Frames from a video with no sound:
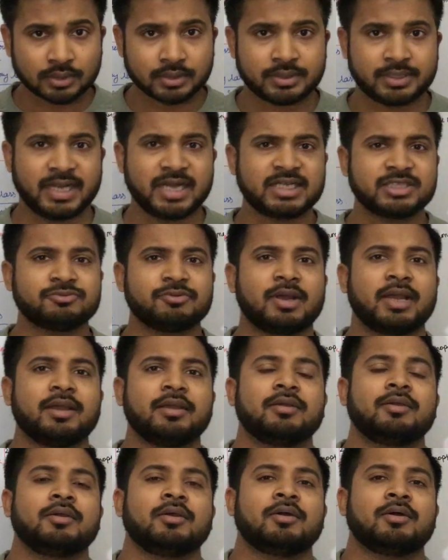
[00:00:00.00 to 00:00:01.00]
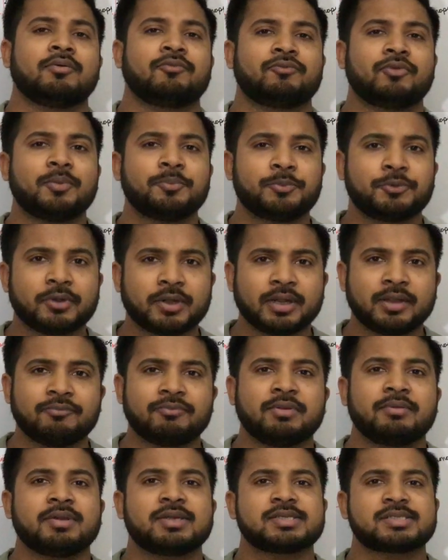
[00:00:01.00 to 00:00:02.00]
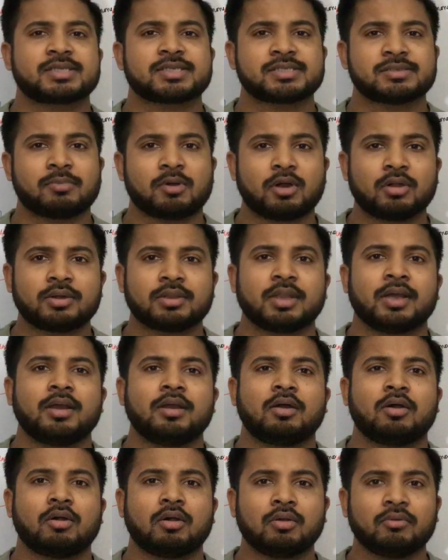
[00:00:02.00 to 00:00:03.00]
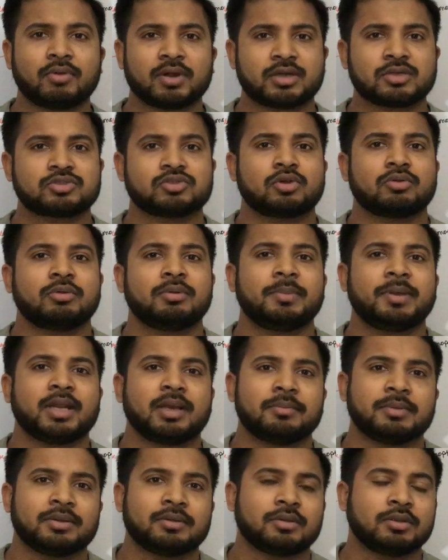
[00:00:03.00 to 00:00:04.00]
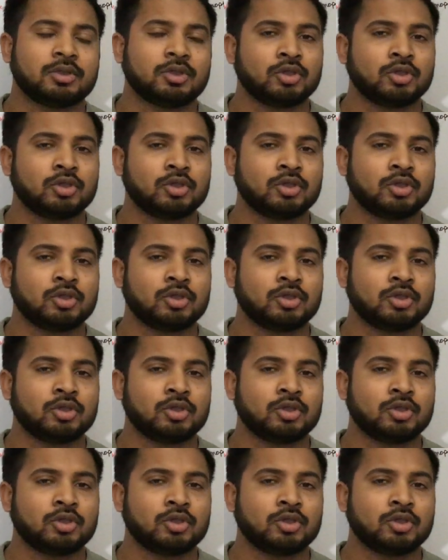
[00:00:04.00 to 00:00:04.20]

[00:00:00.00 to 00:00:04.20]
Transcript: That's why from today we will discuss about the all water soluble vitamin.